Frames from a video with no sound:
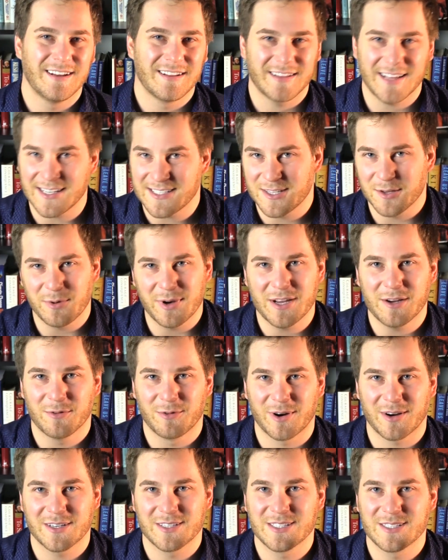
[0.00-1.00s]
That's the way it
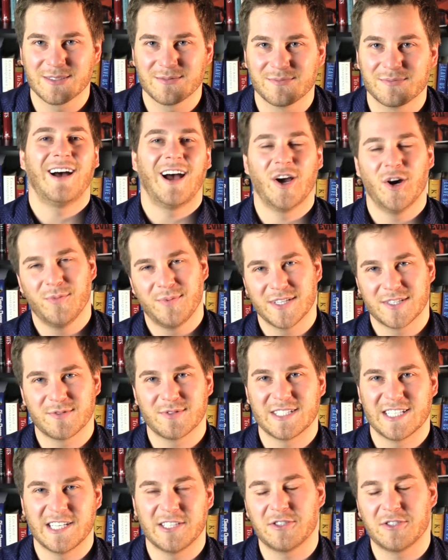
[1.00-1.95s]
works. I hope this was